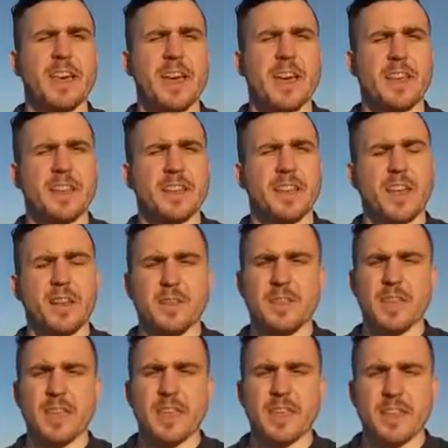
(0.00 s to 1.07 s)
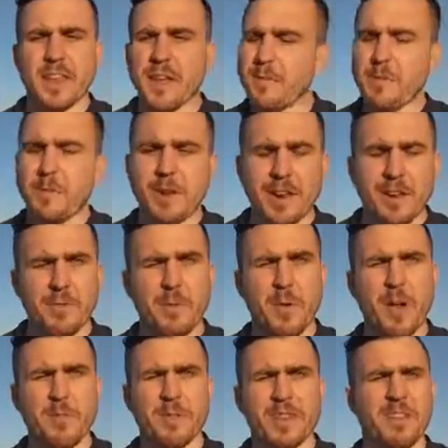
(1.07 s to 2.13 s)
that not only to everyone and
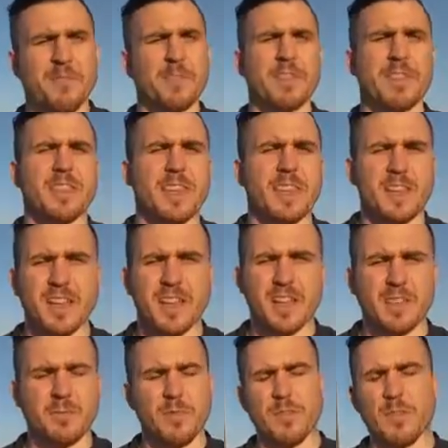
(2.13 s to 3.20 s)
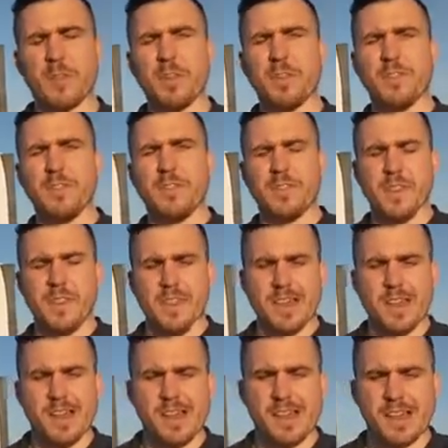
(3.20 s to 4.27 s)
everywhere, but to everything, to move goods
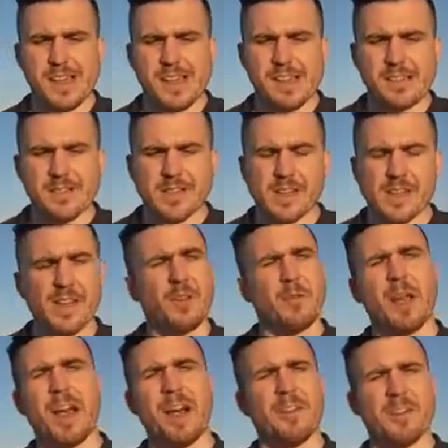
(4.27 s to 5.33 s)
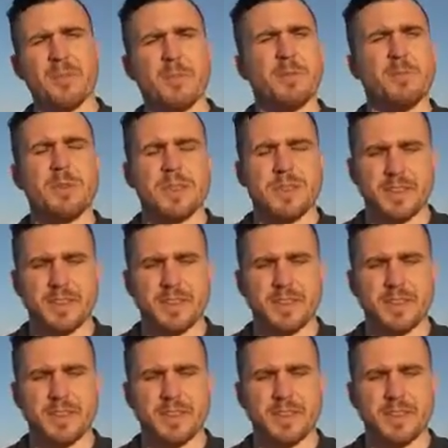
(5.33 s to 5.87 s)
around and between